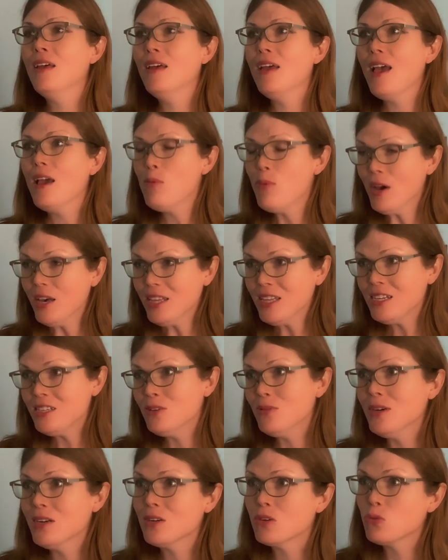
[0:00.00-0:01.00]
And while they
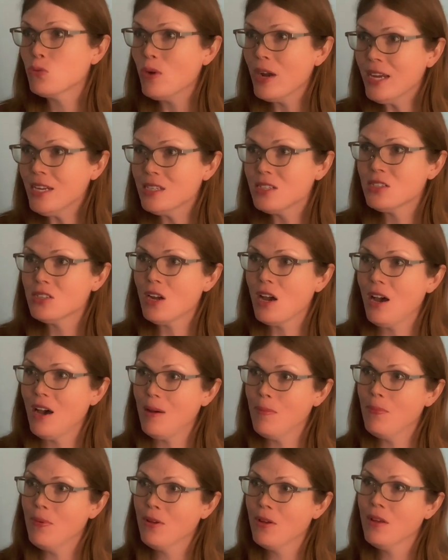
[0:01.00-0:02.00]
do a great
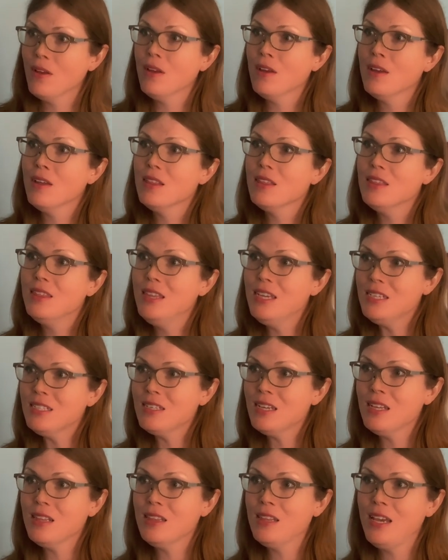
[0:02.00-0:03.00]
job, this
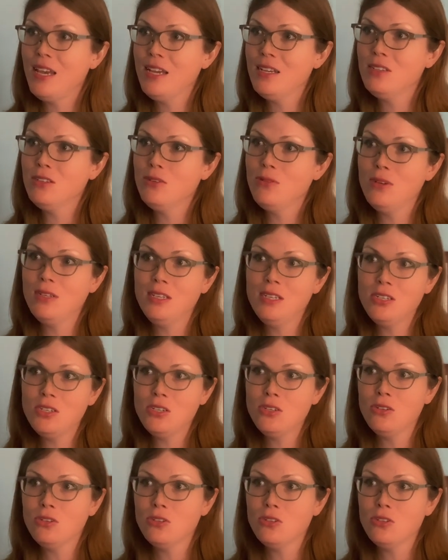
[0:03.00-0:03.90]
can lead to additional